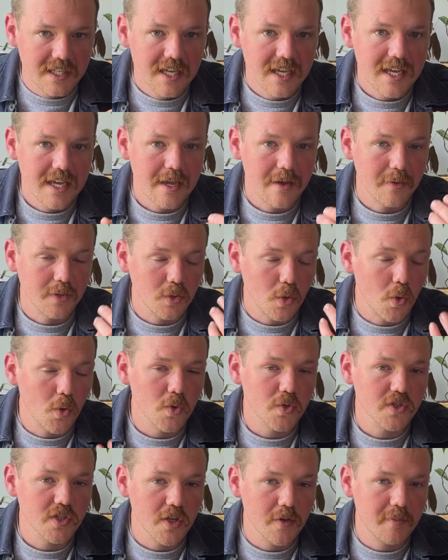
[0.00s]
it would
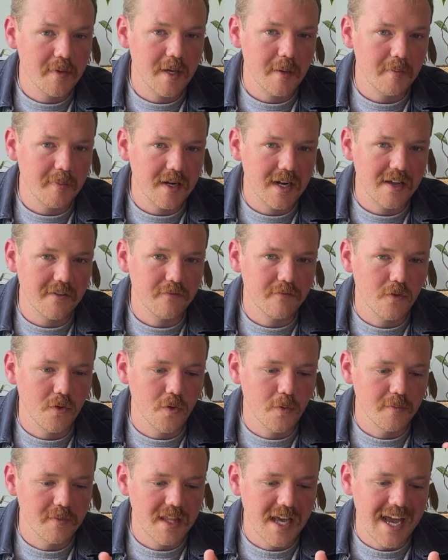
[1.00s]
also be a platform
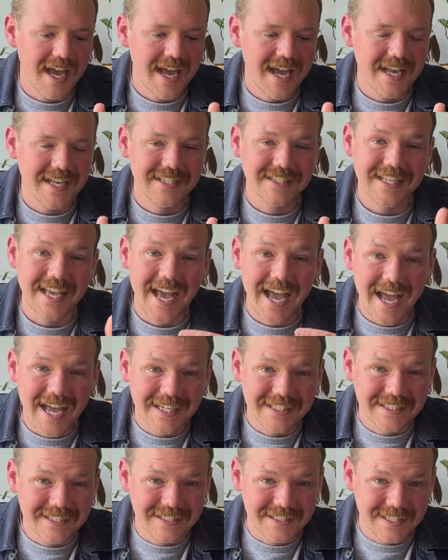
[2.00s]
that has ad
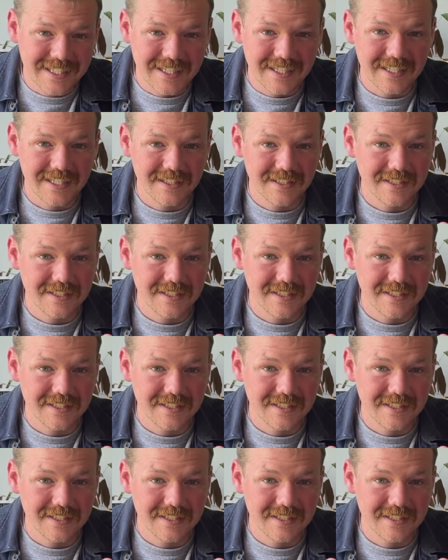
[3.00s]
tiers.